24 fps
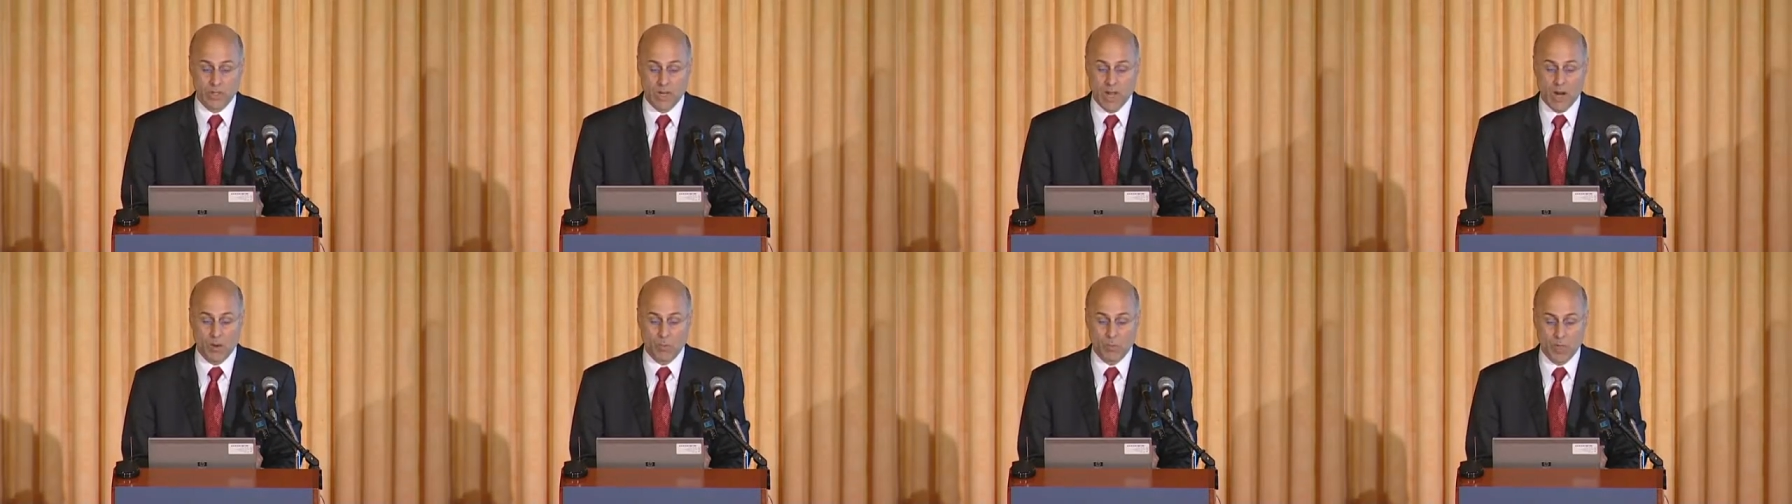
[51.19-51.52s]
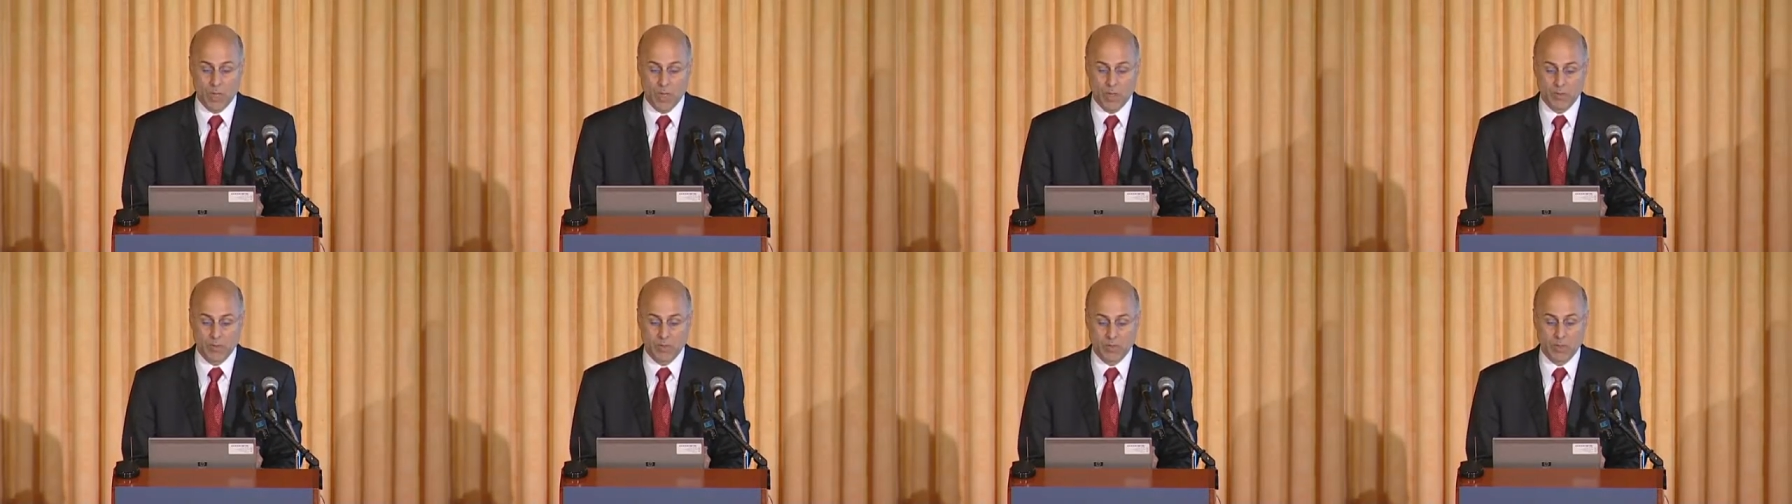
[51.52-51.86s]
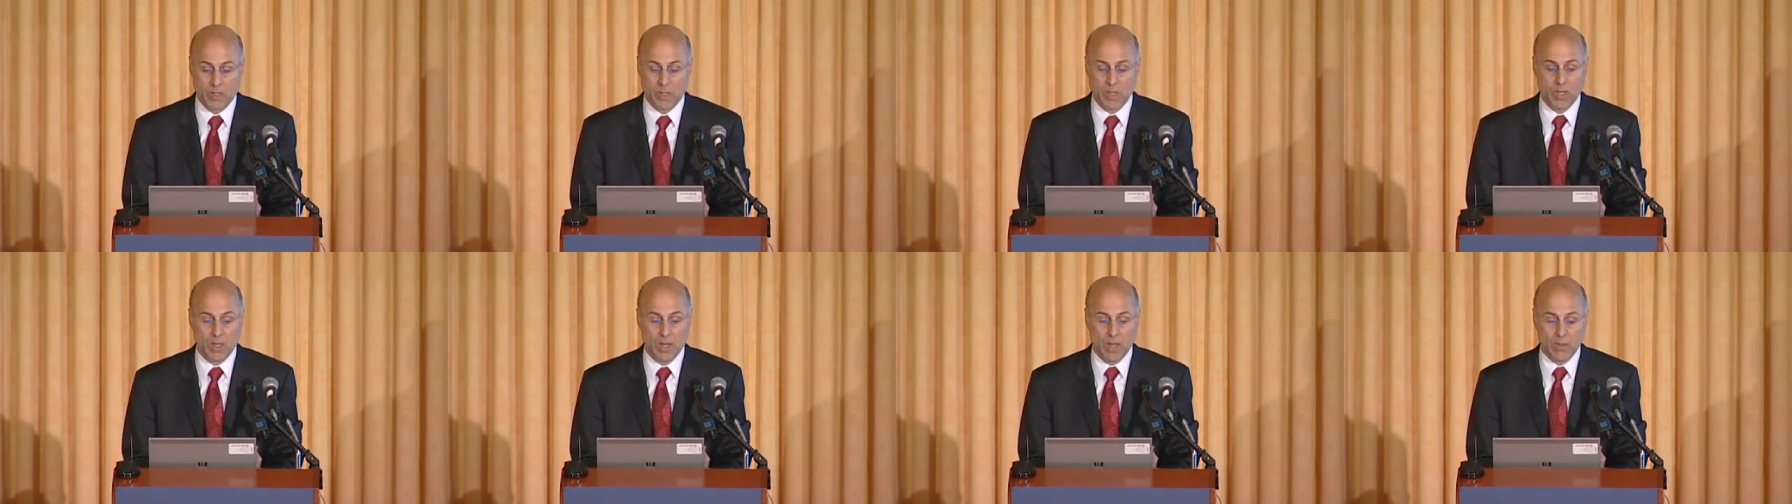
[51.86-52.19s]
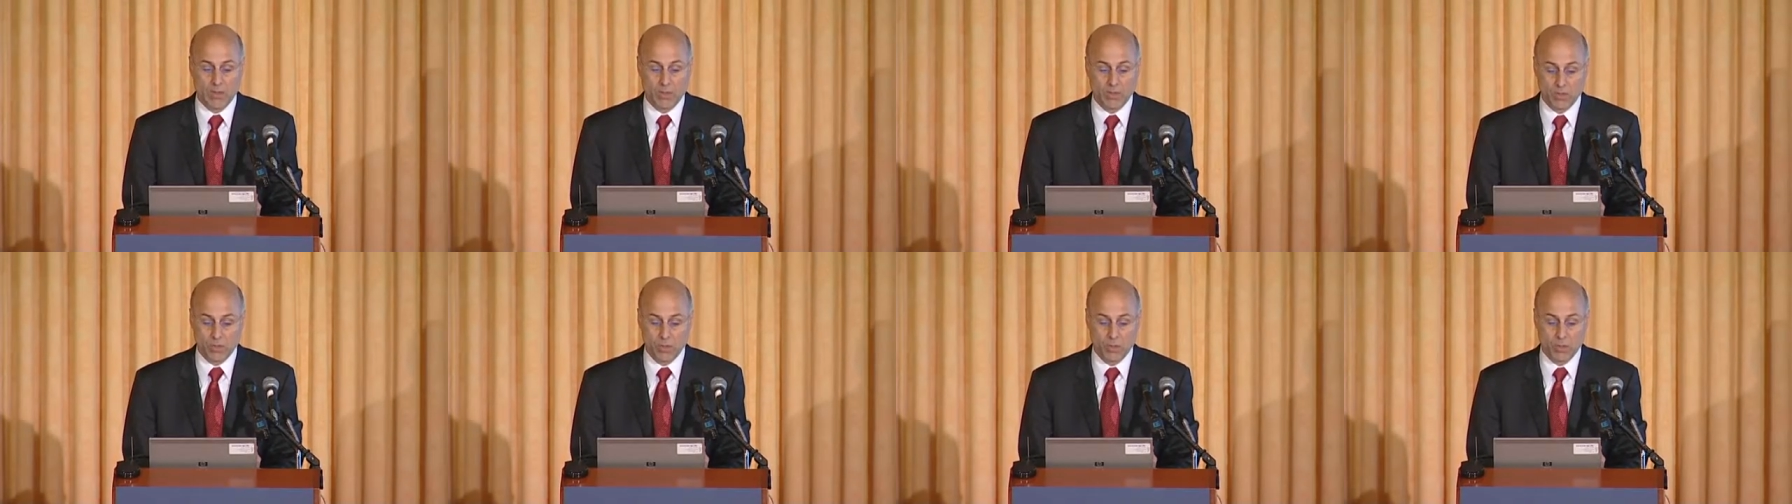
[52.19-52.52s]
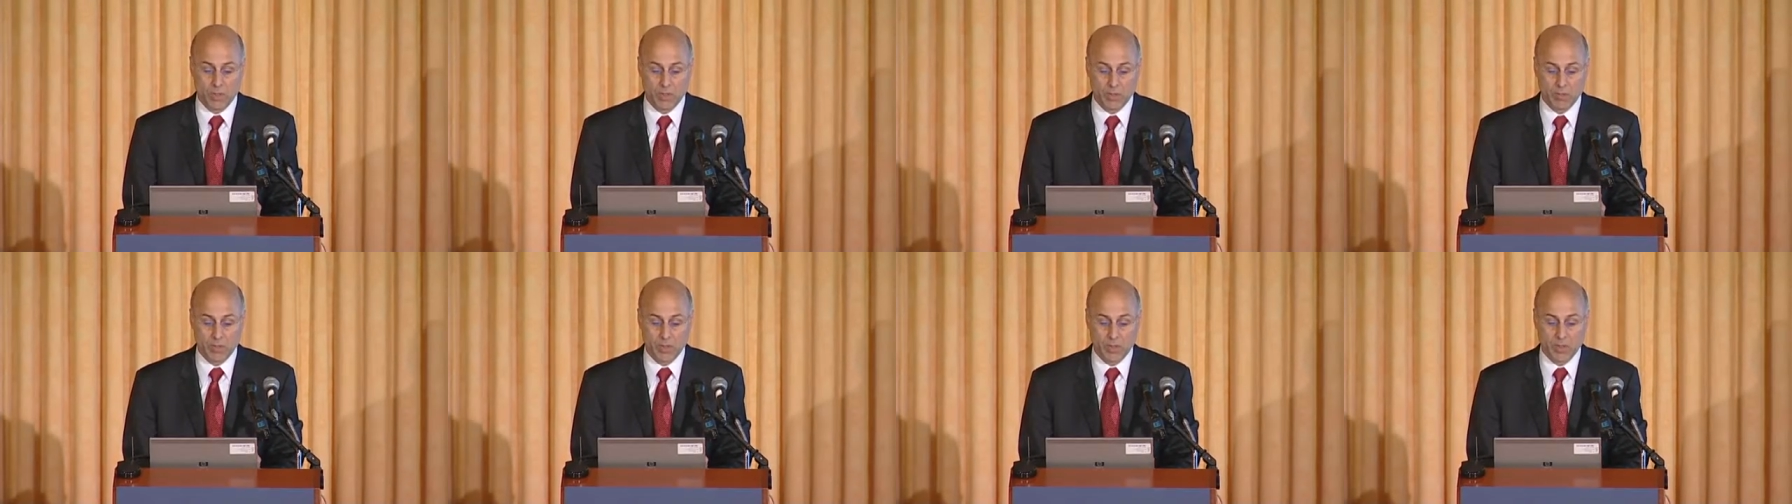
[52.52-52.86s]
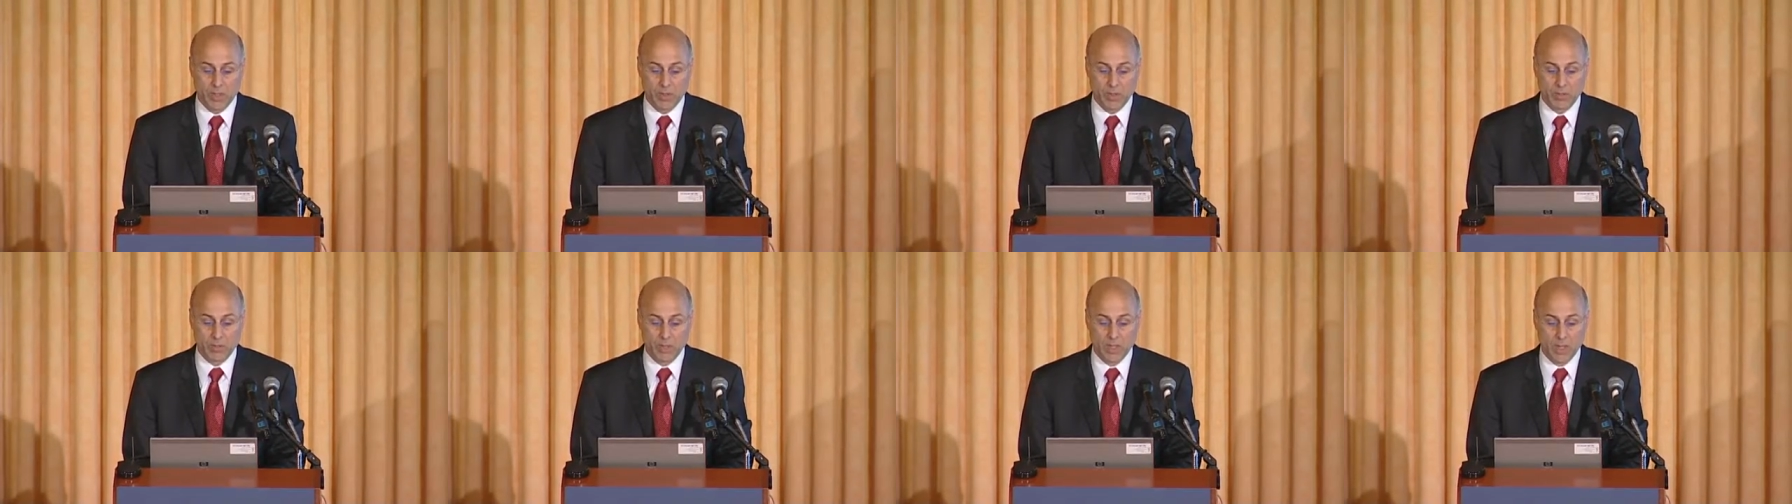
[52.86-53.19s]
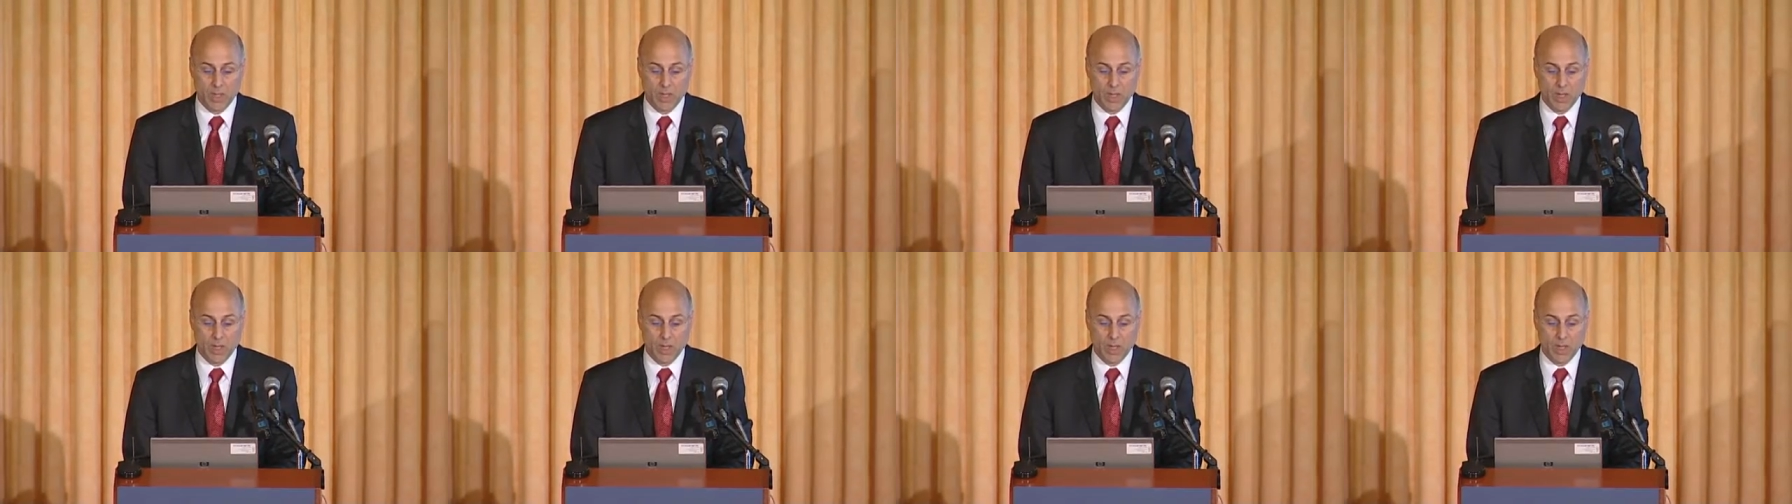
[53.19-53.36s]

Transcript: not relevant and they're too difficult.